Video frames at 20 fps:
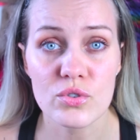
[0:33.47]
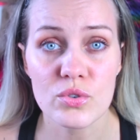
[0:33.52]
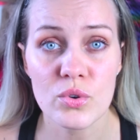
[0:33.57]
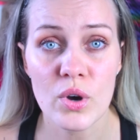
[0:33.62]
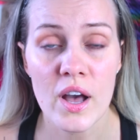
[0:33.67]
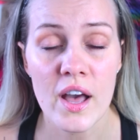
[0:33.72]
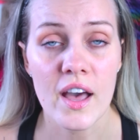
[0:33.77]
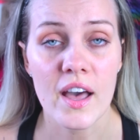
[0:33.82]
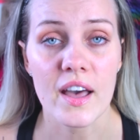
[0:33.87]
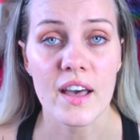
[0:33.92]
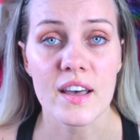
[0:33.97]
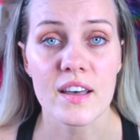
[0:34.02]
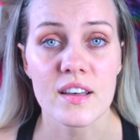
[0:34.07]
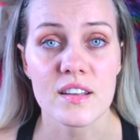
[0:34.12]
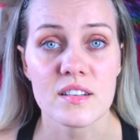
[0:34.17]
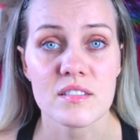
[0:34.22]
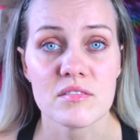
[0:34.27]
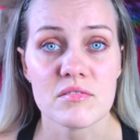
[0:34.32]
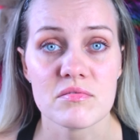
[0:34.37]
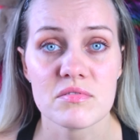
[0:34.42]
do,
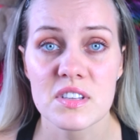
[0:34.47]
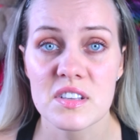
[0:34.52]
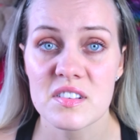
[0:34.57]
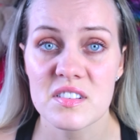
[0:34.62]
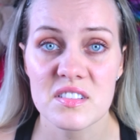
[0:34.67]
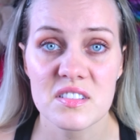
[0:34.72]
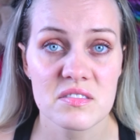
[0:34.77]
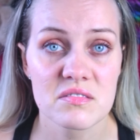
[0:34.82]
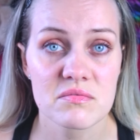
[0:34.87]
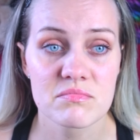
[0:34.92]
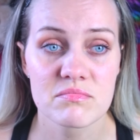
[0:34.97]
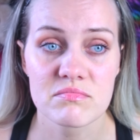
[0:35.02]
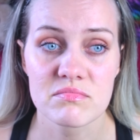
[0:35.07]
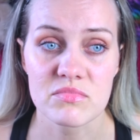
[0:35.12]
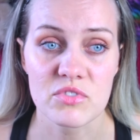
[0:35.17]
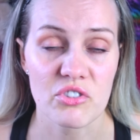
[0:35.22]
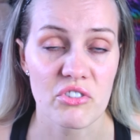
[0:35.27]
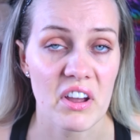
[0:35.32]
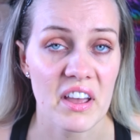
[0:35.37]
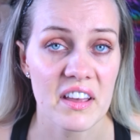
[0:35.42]
and this
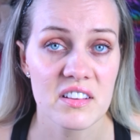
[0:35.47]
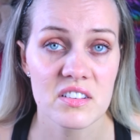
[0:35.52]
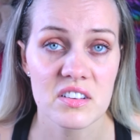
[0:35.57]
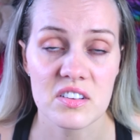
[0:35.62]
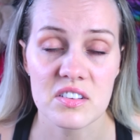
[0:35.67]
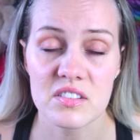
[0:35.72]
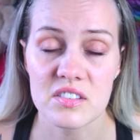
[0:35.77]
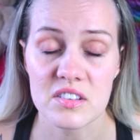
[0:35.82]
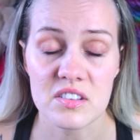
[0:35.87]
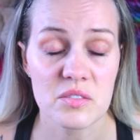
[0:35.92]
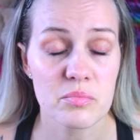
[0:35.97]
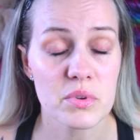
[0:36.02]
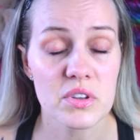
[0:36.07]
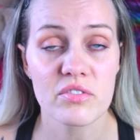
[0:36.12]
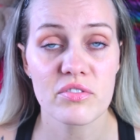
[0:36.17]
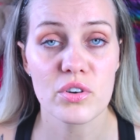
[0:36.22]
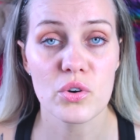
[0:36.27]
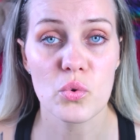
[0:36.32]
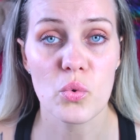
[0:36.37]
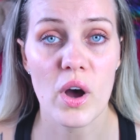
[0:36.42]
trend. It's, it's been
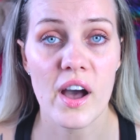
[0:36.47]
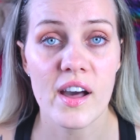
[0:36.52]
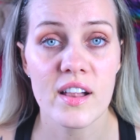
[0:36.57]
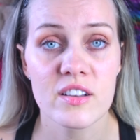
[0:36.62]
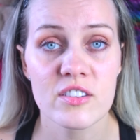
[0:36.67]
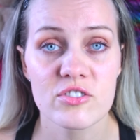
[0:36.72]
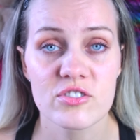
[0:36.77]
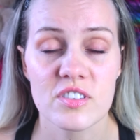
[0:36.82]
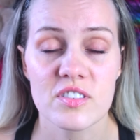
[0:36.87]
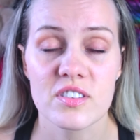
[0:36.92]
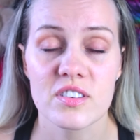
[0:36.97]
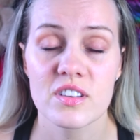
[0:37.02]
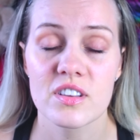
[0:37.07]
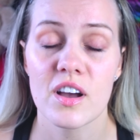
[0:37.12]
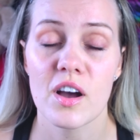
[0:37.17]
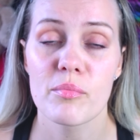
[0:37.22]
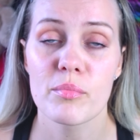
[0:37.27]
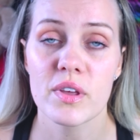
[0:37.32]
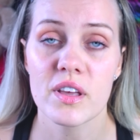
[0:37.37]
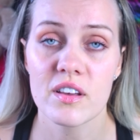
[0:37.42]
for a while. It's just
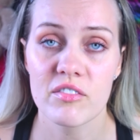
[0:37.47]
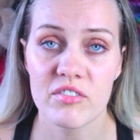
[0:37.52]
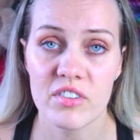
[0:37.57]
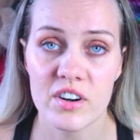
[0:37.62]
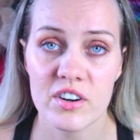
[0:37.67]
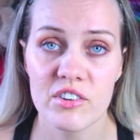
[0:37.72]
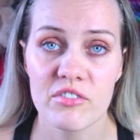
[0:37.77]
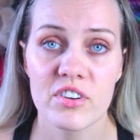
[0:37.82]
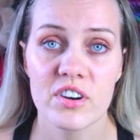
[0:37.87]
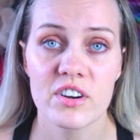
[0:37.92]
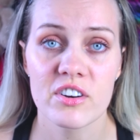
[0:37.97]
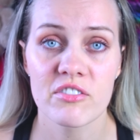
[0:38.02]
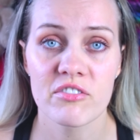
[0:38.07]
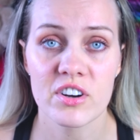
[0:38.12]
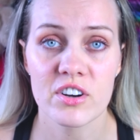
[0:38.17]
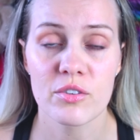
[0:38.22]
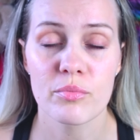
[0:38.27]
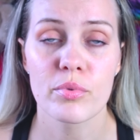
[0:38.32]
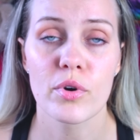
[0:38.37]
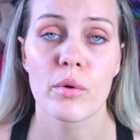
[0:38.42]
coming very, very,
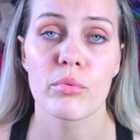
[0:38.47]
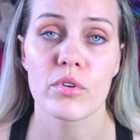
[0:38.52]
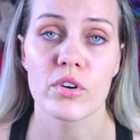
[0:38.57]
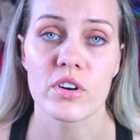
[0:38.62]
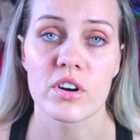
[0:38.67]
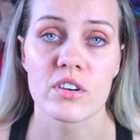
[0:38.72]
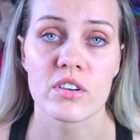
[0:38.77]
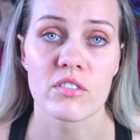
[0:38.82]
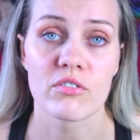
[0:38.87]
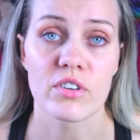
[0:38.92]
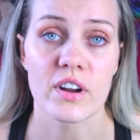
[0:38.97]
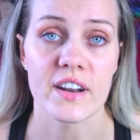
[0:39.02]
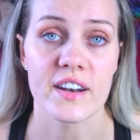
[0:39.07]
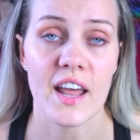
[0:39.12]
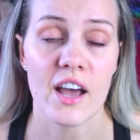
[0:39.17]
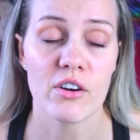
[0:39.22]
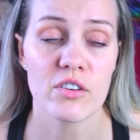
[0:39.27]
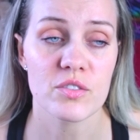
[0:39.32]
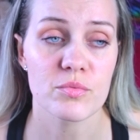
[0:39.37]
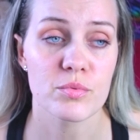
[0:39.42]
very popular right now,